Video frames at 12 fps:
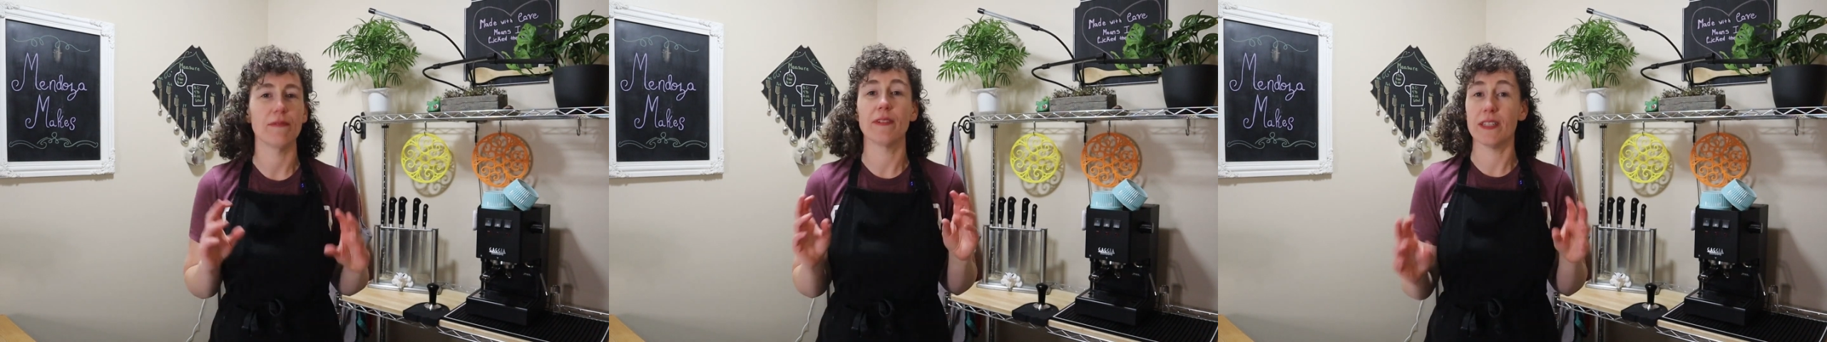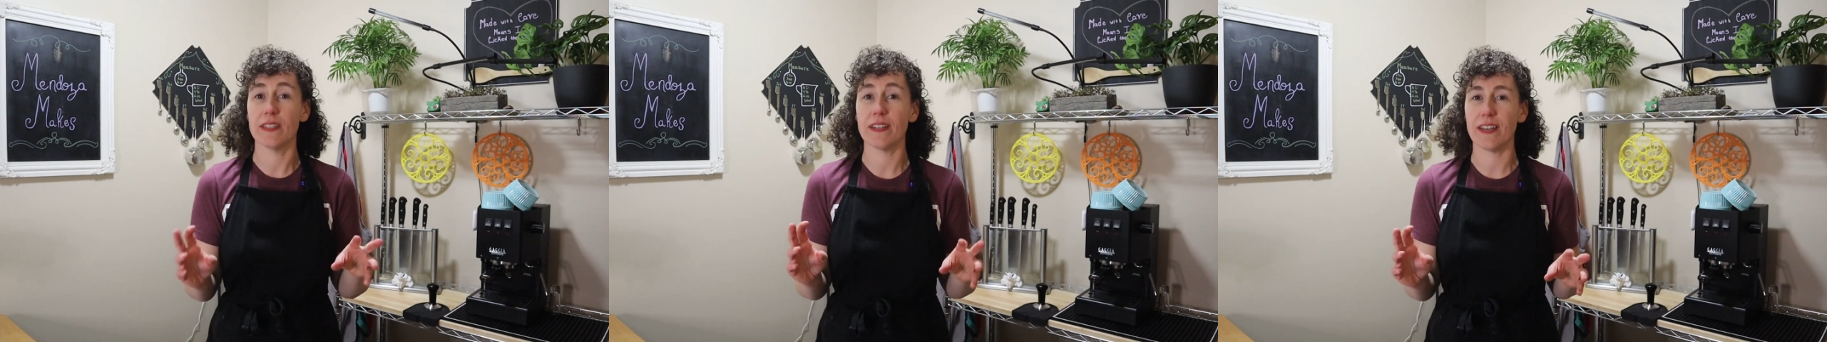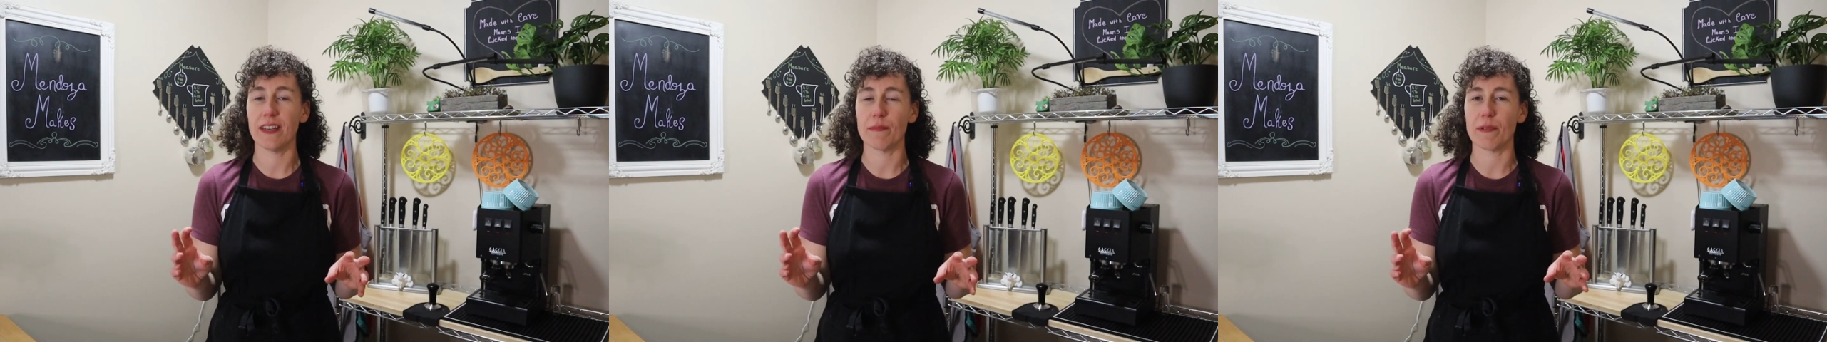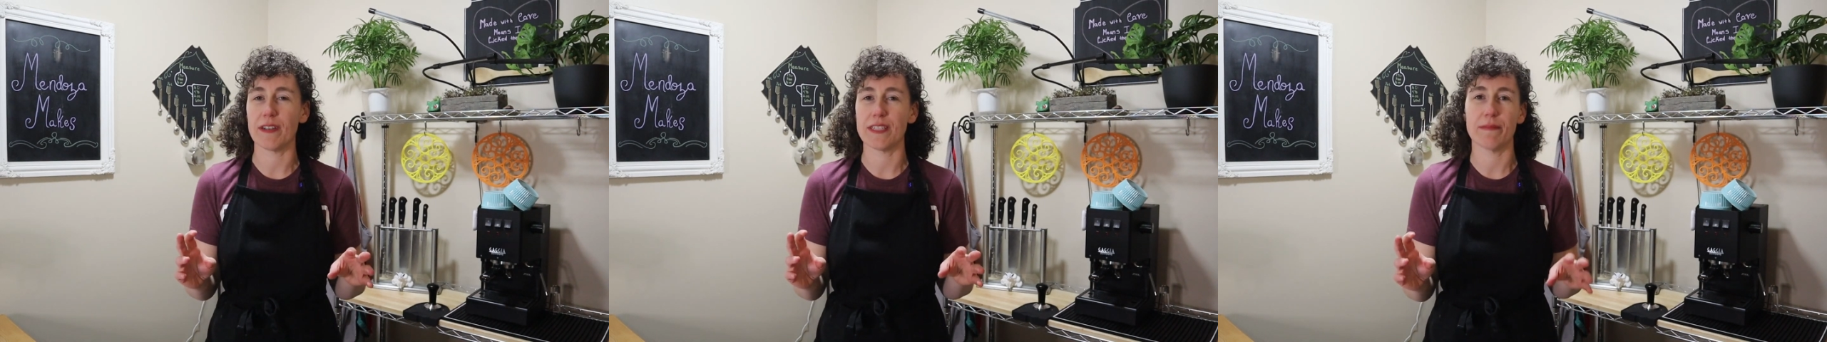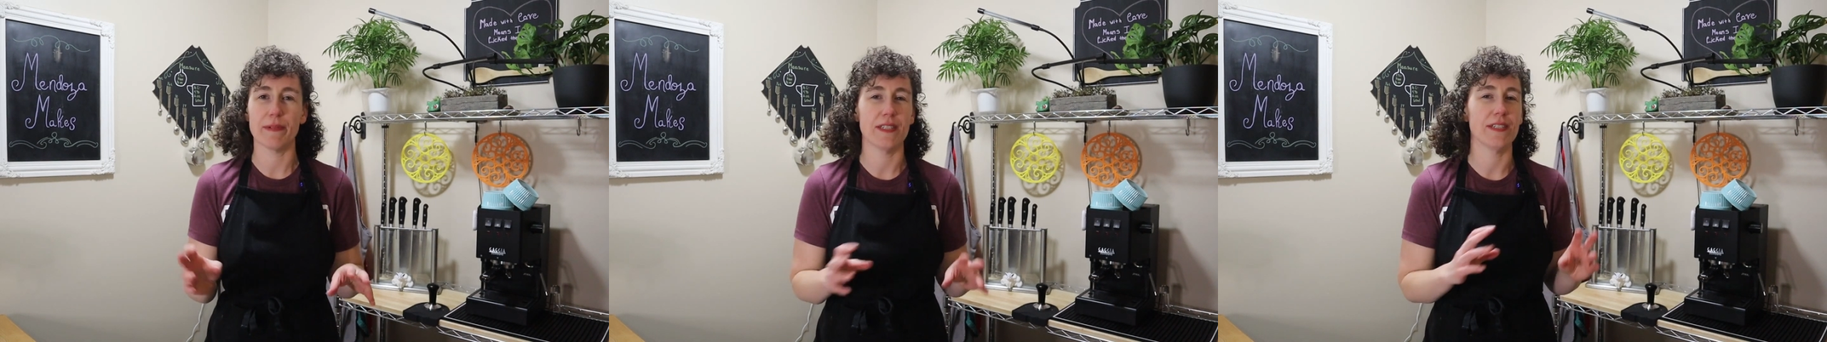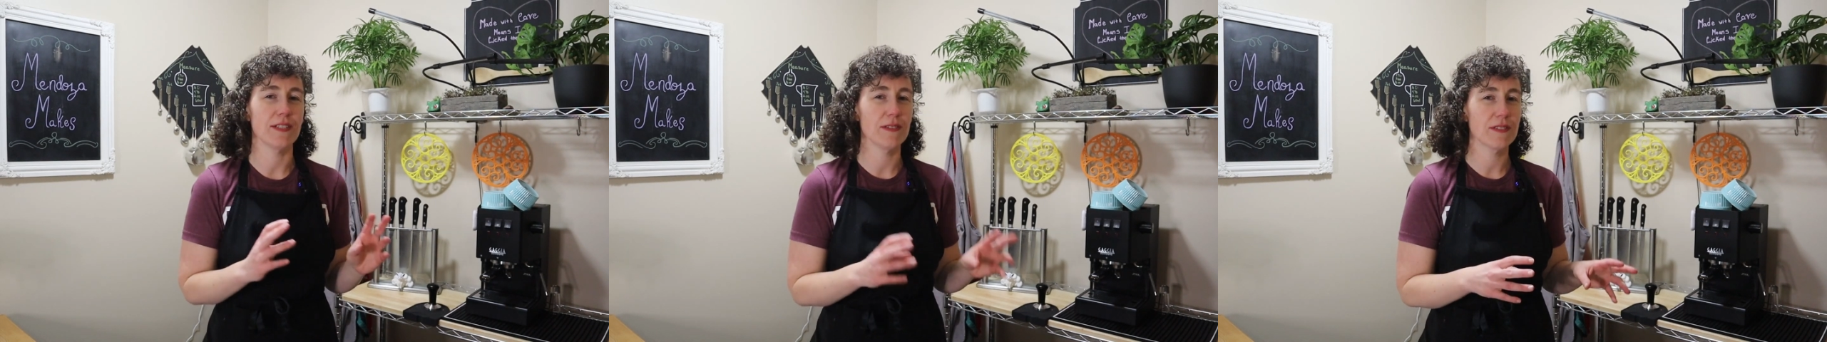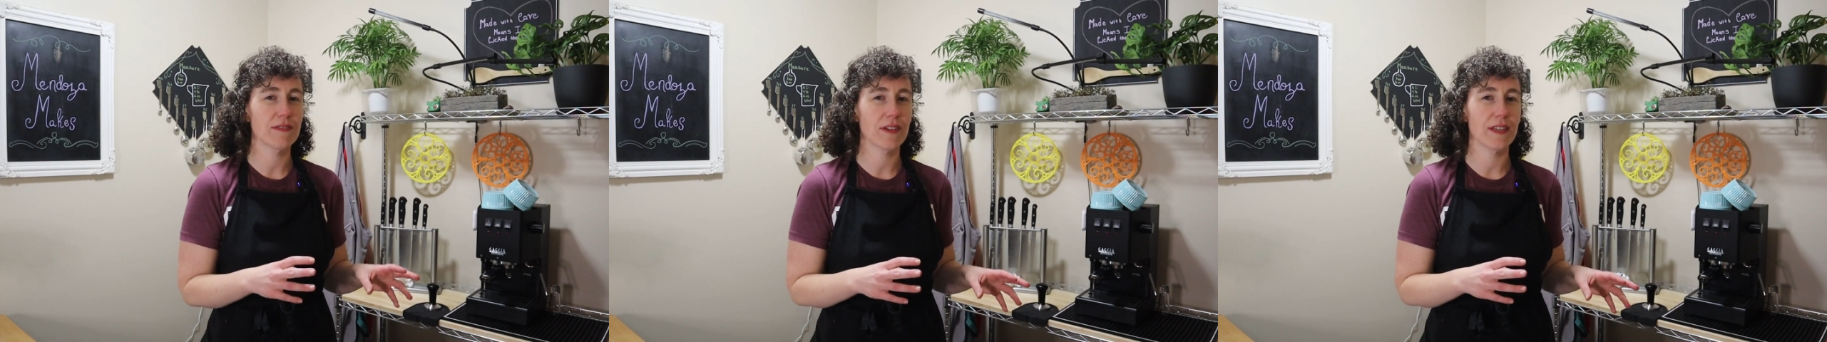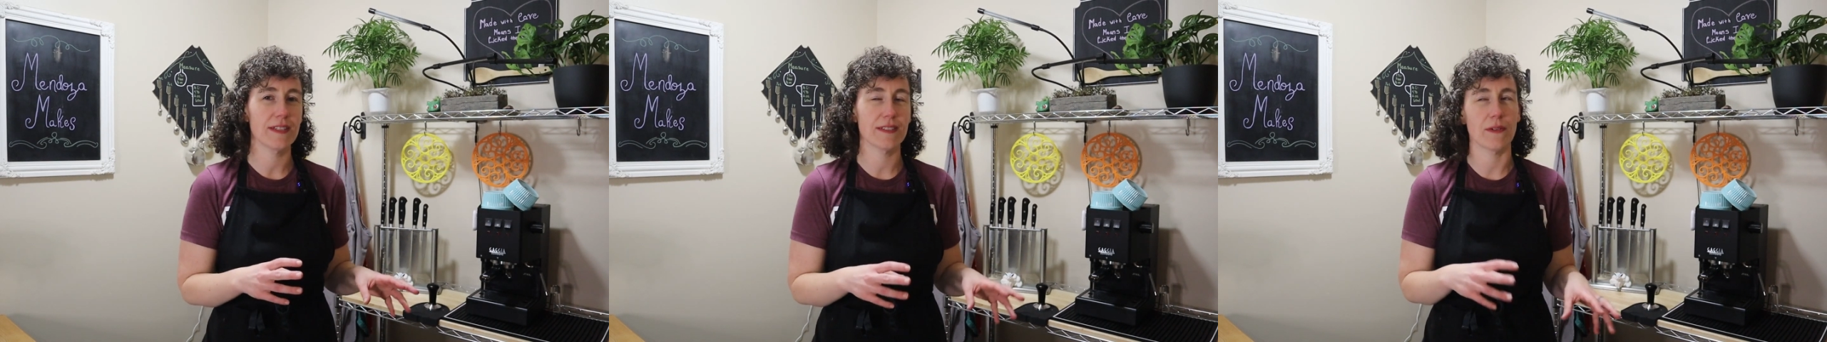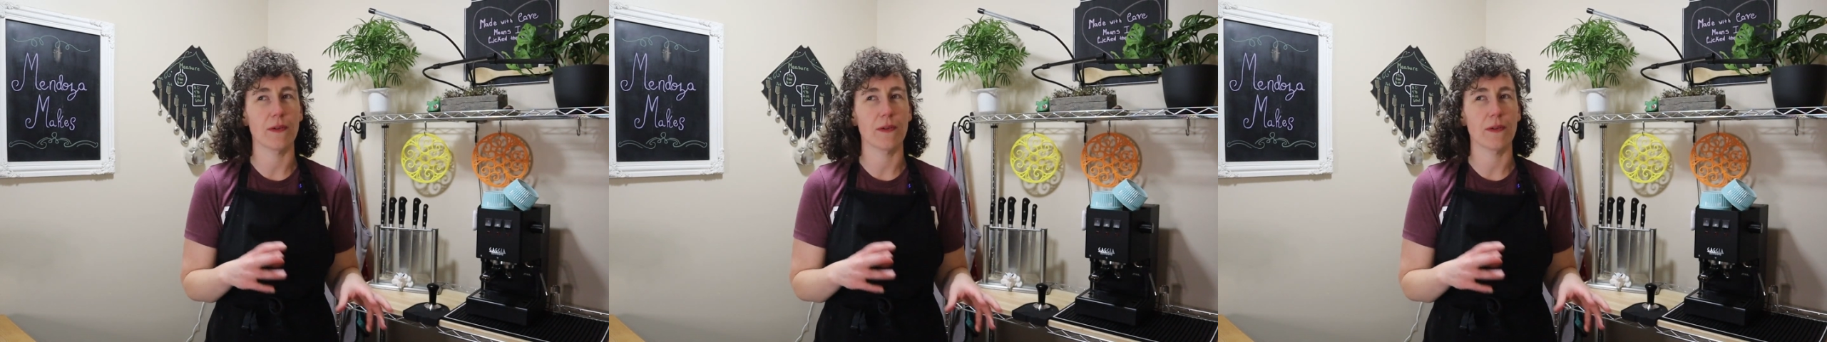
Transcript: When looking up a recipe to use for this,